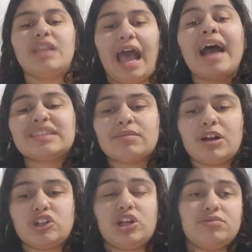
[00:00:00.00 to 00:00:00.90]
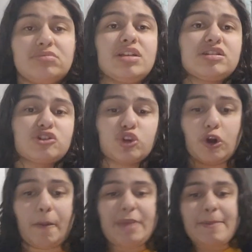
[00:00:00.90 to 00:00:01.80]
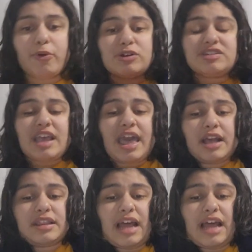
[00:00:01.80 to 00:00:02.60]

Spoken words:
As I mentioned, this is true. People were saying